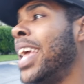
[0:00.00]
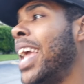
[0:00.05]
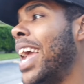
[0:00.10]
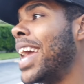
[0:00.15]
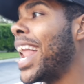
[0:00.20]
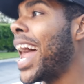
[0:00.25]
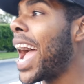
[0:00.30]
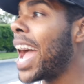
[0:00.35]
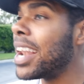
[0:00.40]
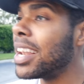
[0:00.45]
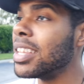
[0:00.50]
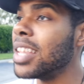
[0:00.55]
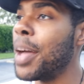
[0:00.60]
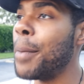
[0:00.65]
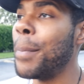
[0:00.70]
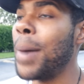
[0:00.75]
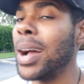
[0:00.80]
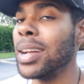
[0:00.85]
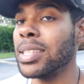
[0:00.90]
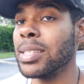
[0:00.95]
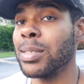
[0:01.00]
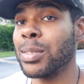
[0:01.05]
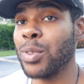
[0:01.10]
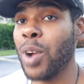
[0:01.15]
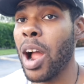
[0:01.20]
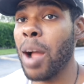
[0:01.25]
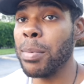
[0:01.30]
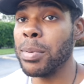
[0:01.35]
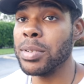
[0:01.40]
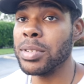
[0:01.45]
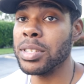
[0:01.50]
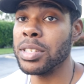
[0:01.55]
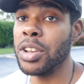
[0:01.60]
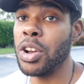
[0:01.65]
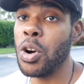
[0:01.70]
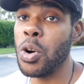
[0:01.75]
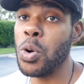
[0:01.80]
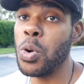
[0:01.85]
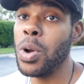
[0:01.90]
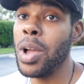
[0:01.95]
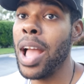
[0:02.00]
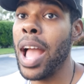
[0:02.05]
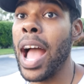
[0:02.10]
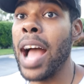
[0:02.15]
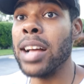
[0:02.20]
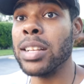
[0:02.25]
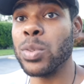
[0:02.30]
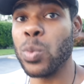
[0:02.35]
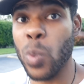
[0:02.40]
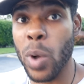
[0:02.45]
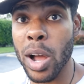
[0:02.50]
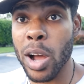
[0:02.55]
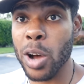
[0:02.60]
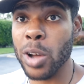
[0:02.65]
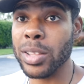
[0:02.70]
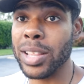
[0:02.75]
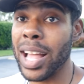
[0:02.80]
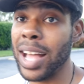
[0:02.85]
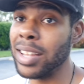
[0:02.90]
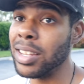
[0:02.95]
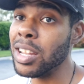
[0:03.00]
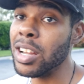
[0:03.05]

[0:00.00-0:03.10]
and I had to let my subscribers know as well that,